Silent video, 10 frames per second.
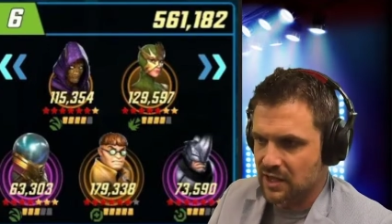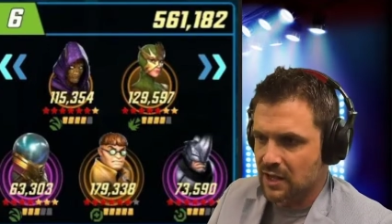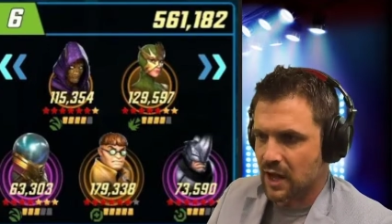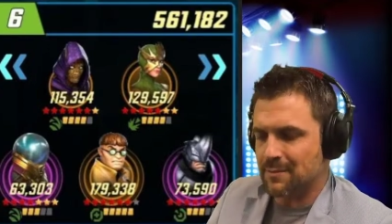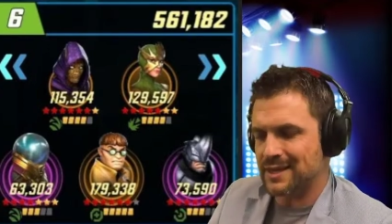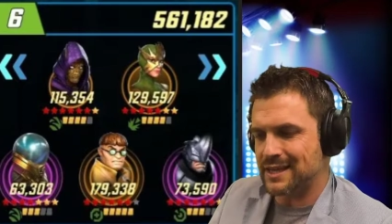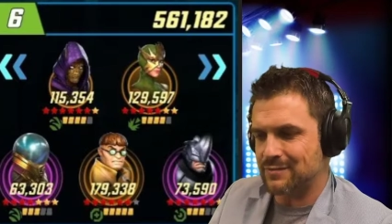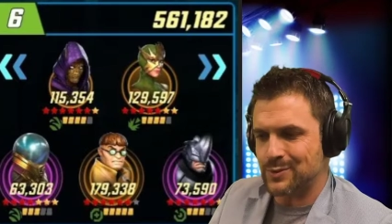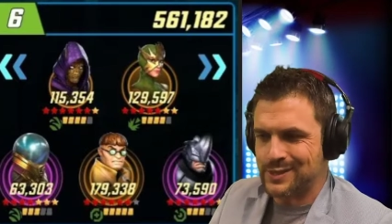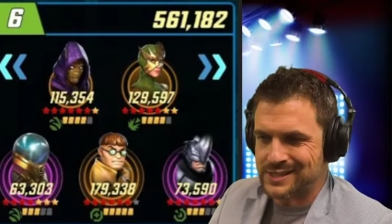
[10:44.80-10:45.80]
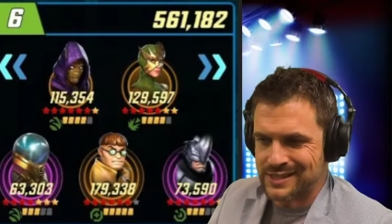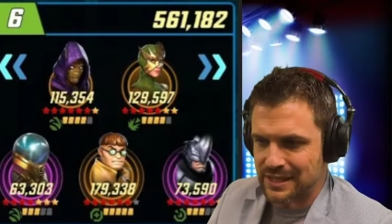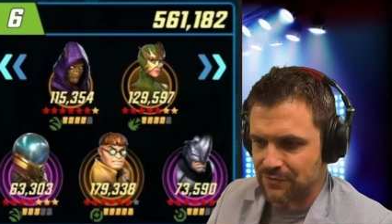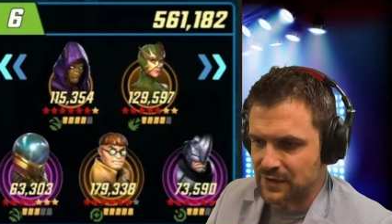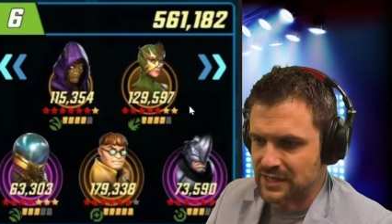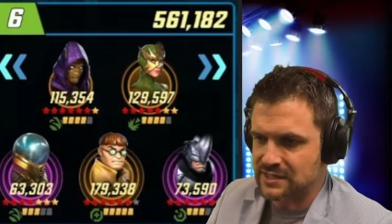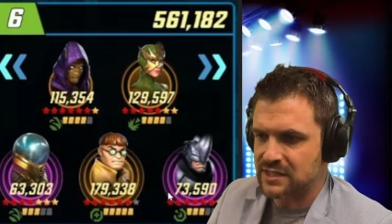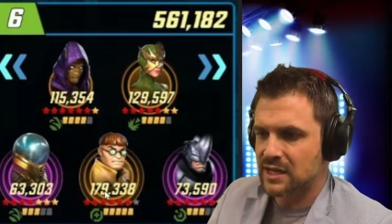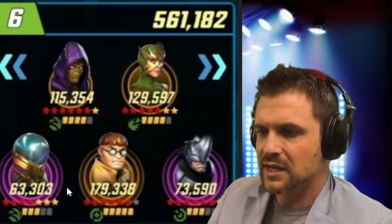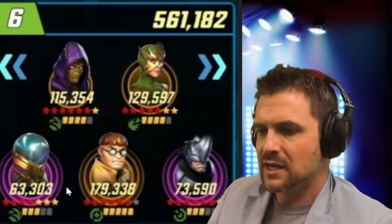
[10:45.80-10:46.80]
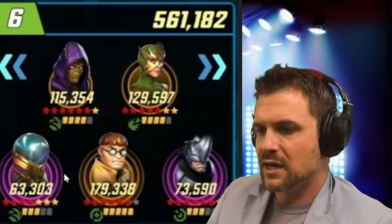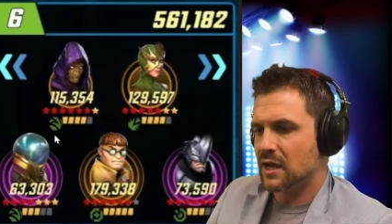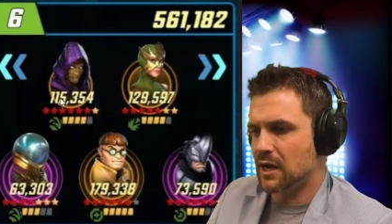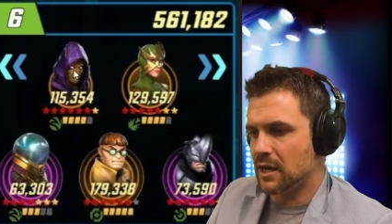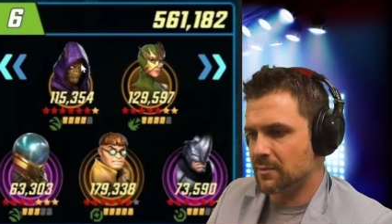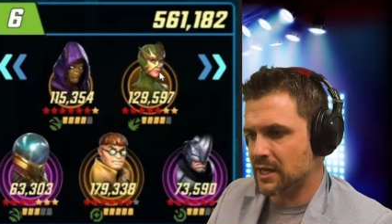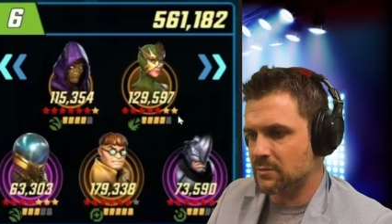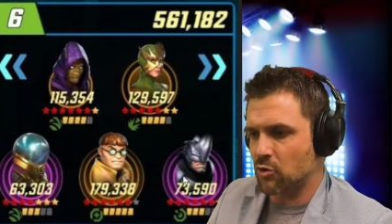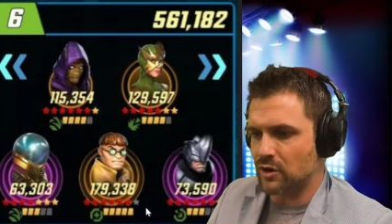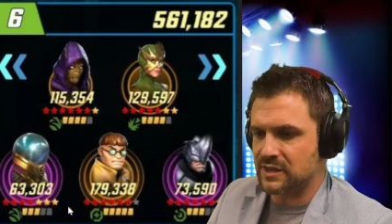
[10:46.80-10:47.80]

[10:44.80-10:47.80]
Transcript: I'm going to give you a C for this. Anymore,